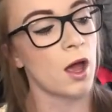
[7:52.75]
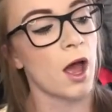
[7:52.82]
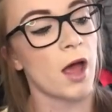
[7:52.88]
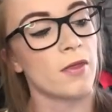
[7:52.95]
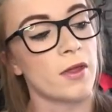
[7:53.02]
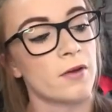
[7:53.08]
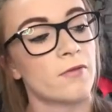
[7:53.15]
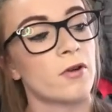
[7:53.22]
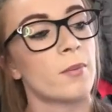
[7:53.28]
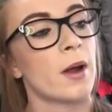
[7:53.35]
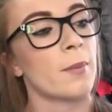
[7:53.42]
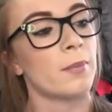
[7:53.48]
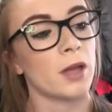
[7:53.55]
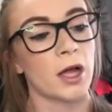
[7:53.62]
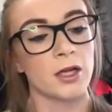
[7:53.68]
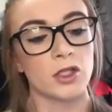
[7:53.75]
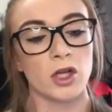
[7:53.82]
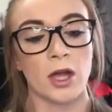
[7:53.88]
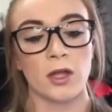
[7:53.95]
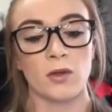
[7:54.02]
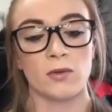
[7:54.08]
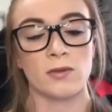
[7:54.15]
And then for my blush,
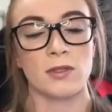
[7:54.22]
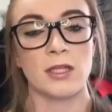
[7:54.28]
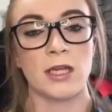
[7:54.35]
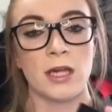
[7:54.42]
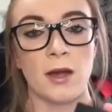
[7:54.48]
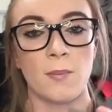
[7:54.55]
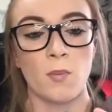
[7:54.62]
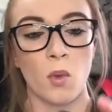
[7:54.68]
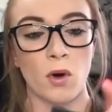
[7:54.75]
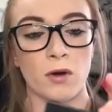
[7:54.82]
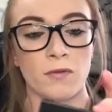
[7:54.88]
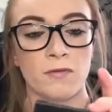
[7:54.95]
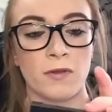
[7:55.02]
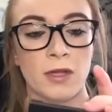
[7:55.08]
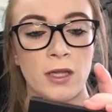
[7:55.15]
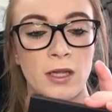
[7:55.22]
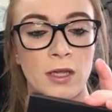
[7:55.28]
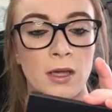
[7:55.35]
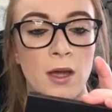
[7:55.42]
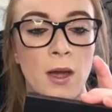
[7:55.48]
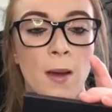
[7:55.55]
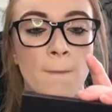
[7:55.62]
I use the
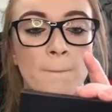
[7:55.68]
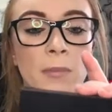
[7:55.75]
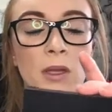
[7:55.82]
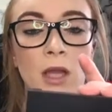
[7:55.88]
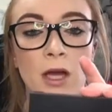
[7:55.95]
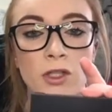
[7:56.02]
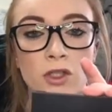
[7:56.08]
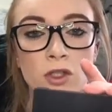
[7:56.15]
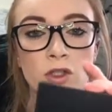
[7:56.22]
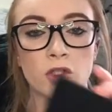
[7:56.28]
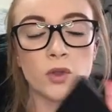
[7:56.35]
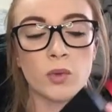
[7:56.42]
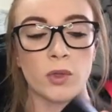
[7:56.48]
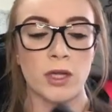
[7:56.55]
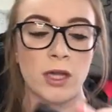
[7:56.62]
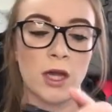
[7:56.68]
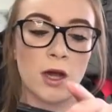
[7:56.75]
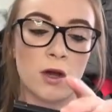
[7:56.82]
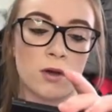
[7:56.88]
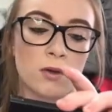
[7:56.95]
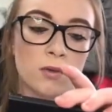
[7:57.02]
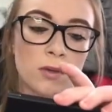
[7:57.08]
Morphe Blush
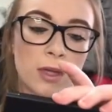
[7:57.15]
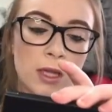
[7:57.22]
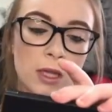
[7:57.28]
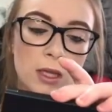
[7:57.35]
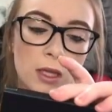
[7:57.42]
Trio